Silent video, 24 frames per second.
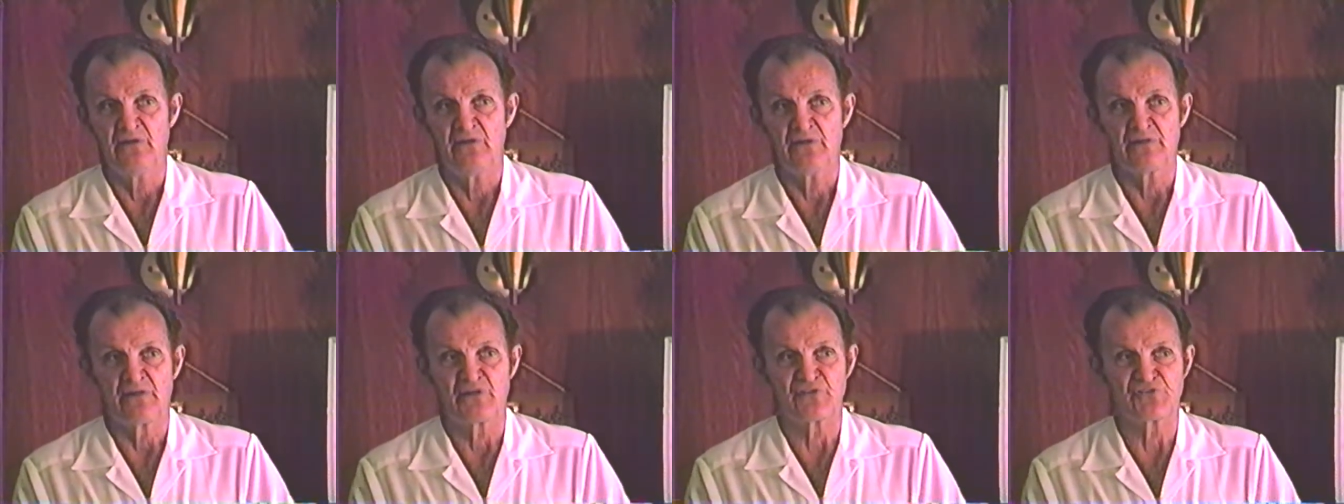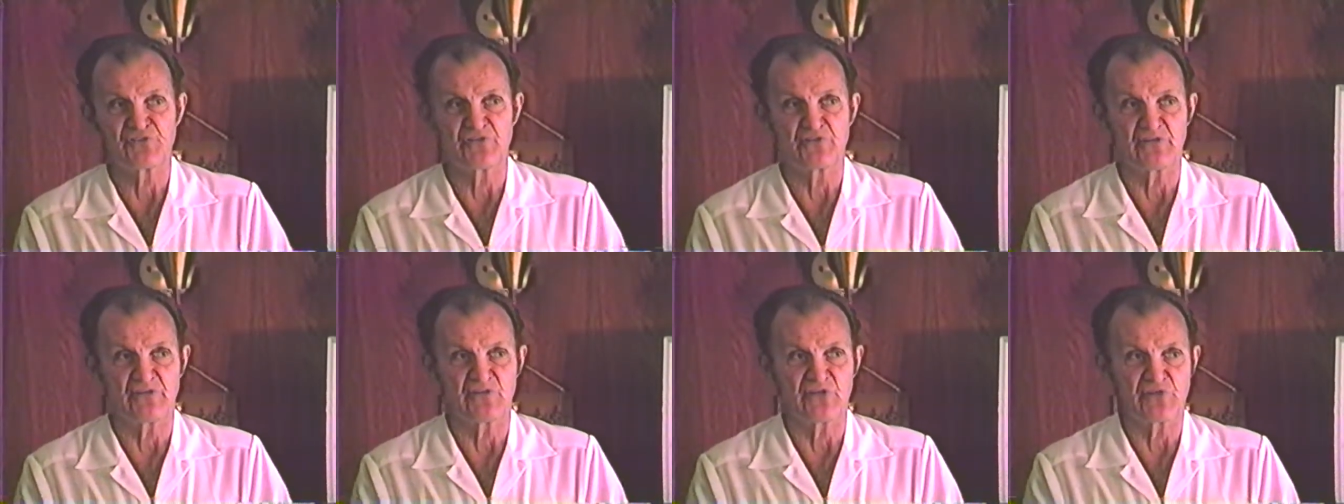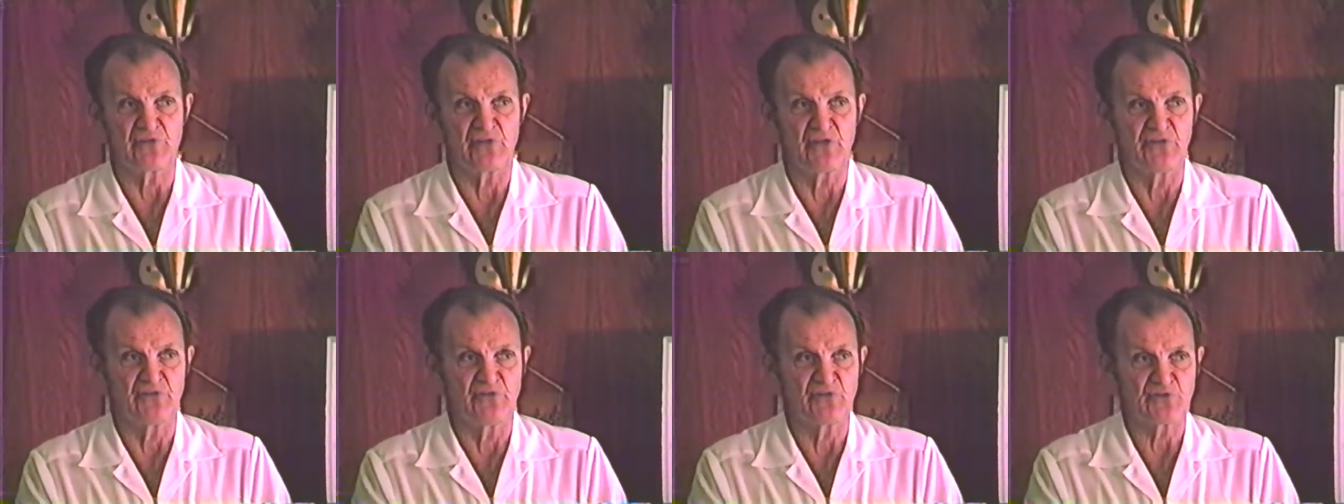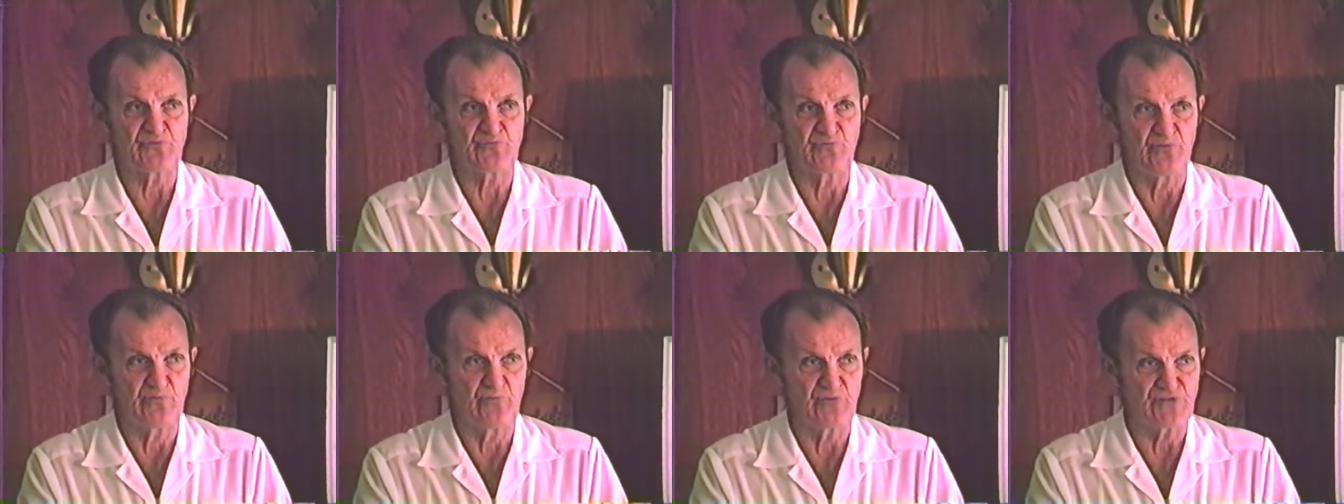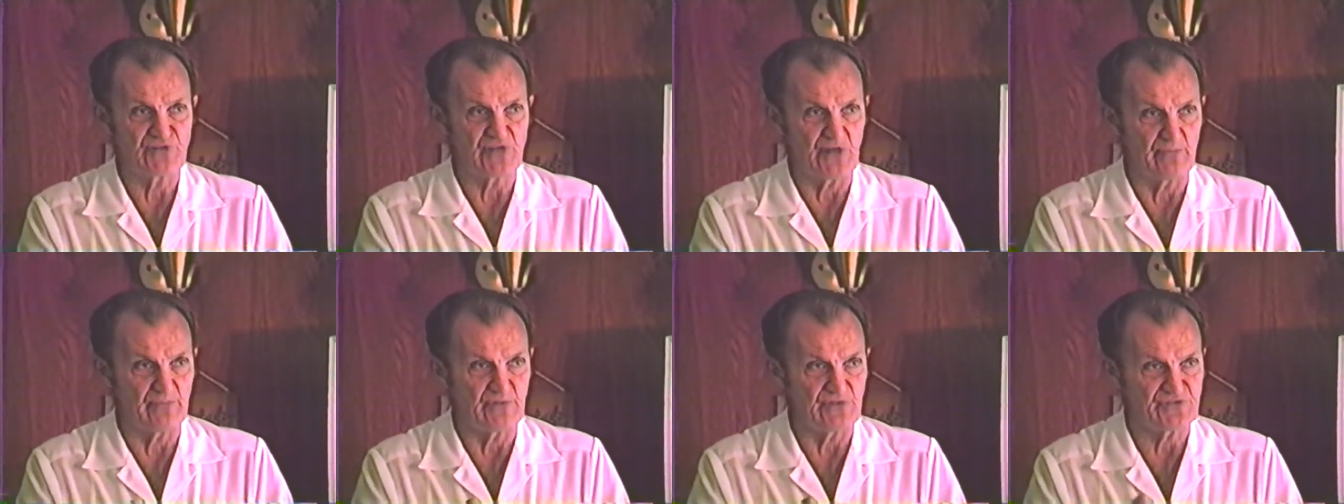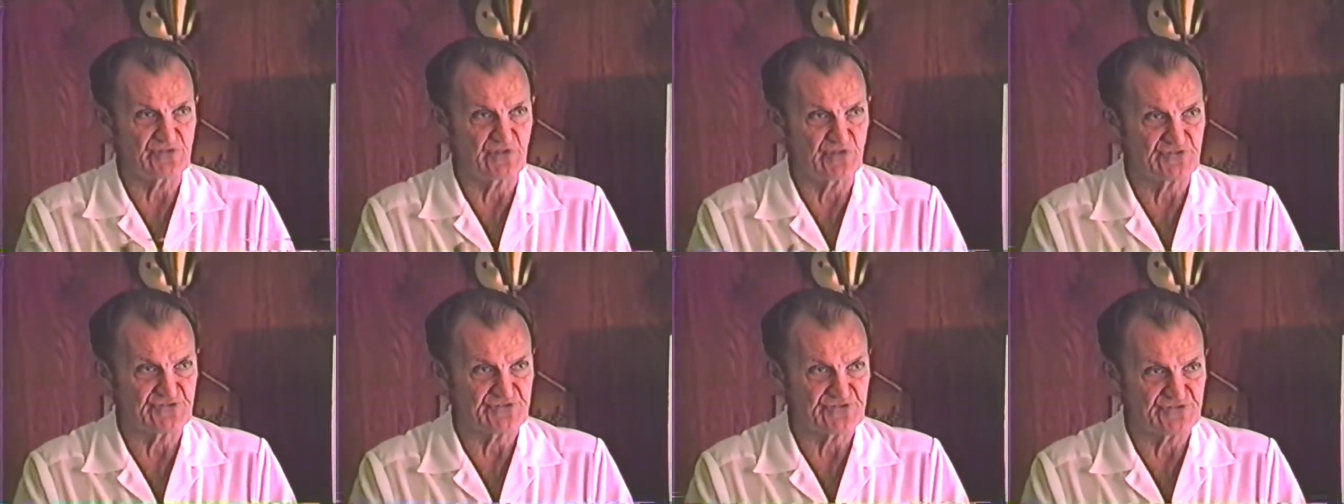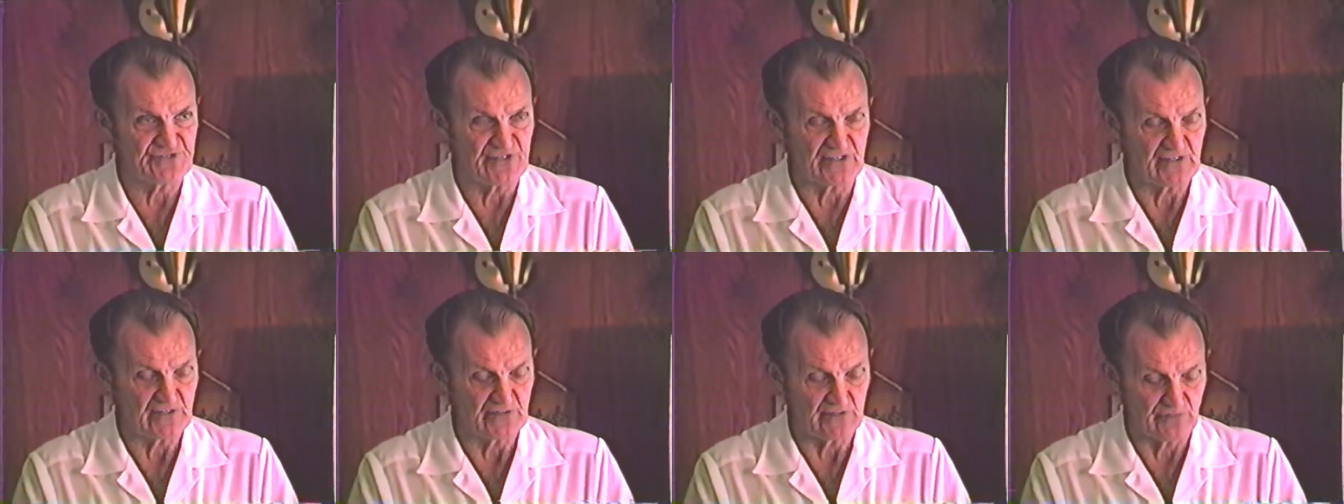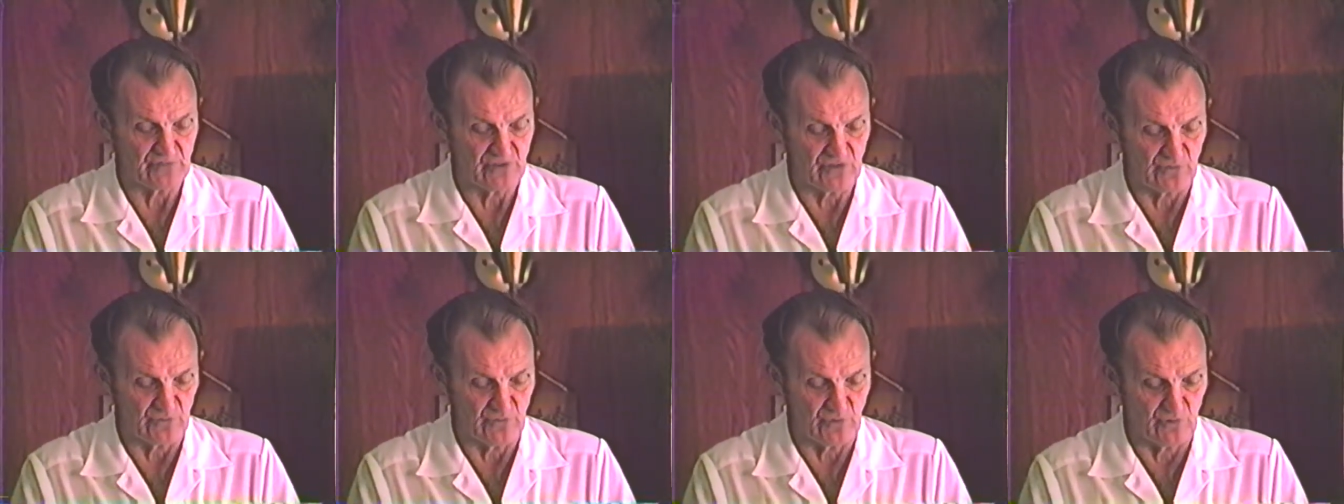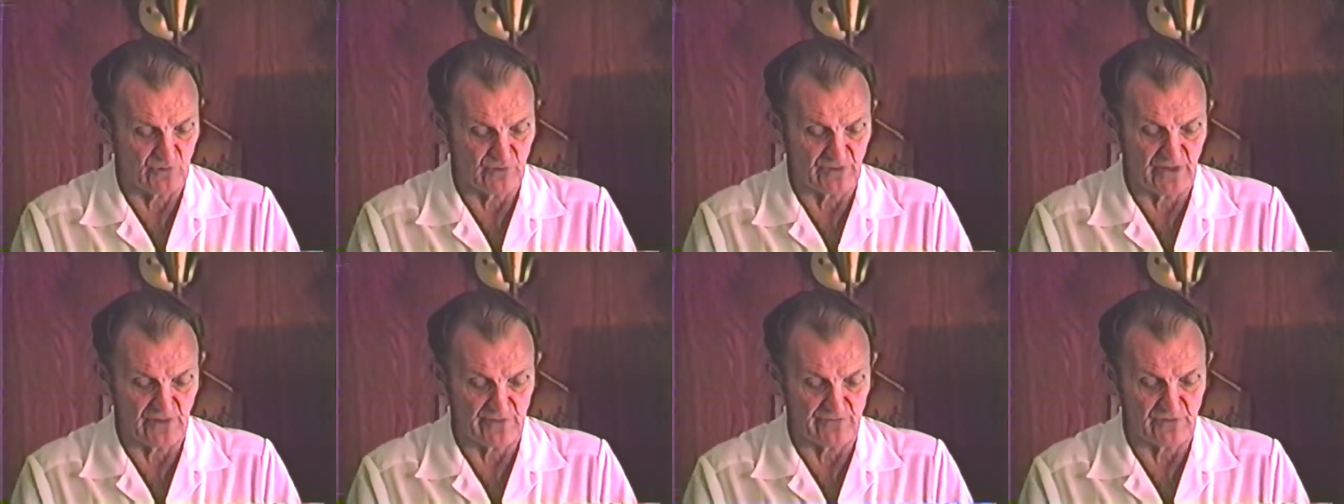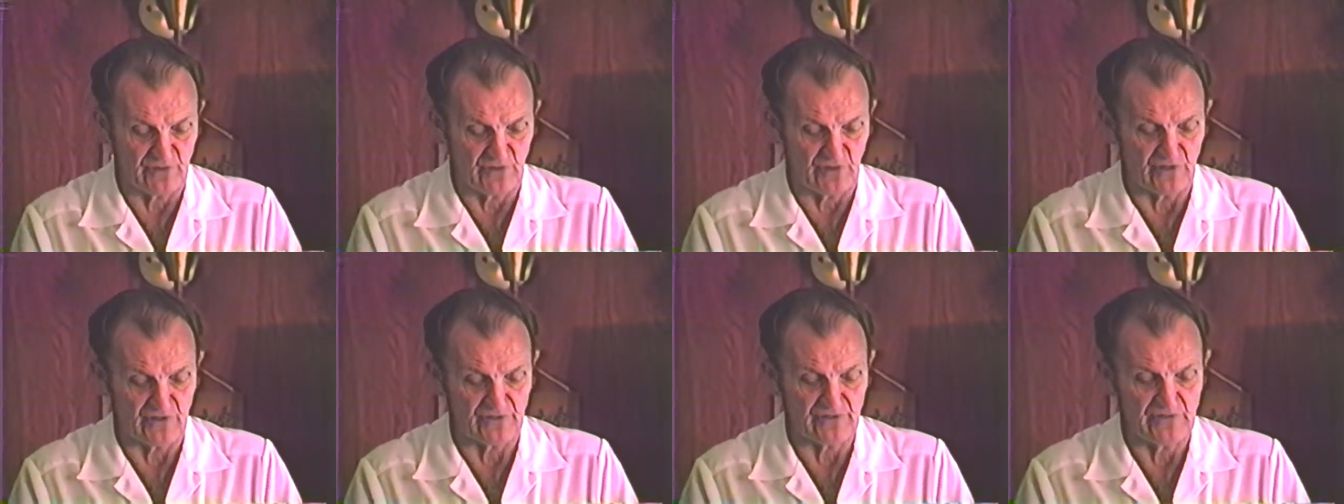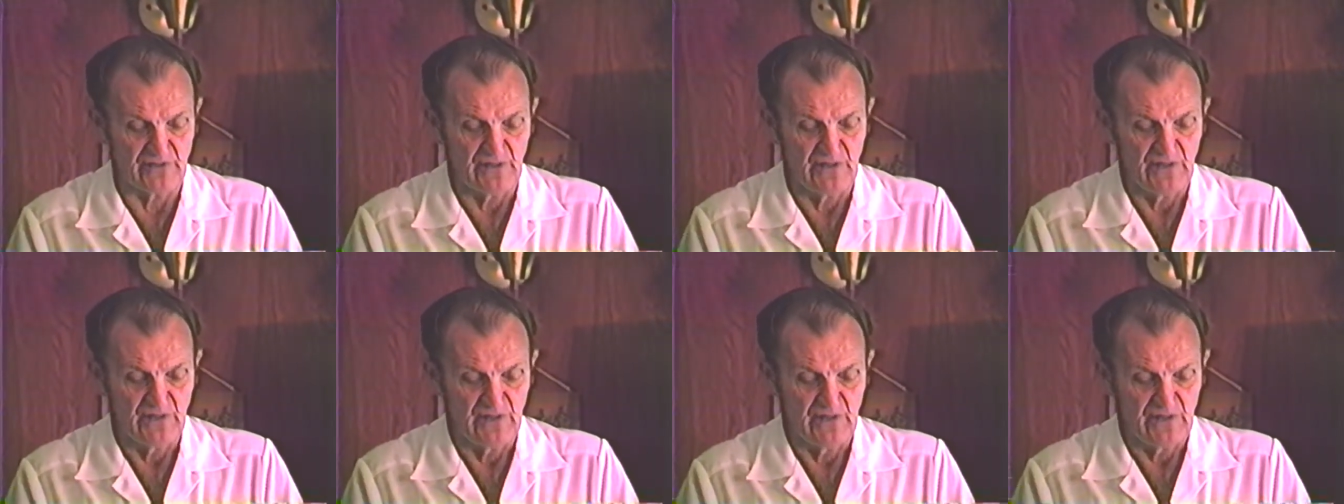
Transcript: And certainly in this room it shall be so singular because we all love God